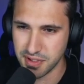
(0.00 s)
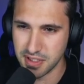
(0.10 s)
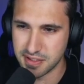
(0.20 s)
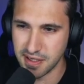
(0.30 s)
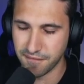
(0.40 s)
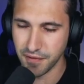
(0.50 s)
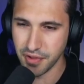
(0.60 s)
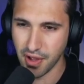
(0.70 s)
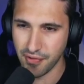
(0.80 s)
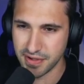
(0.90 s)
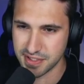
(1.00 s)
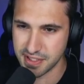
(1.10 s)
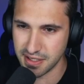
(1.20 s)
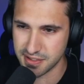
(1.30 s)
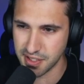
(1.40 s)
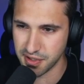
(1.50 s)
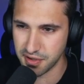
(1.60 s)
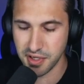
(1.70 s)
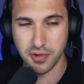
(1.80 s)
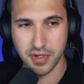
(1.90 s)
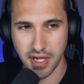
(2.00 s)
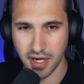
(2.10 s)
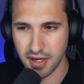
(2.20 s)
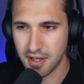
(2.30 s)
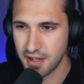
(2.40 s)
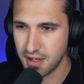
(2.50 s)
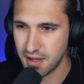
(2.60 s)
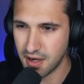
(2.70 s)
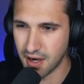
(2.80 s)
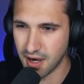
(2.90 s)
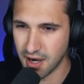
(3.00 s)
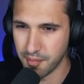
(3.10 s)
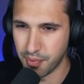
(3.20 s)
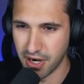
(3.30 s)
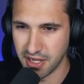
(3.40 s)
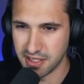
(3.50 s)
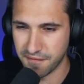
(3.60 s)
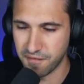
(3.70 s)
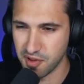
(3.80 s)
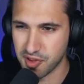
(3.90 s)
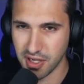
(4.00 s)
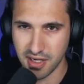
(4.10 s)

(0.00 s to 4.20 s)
It's definitely a lot less dense than the Nidoking. But I definitely think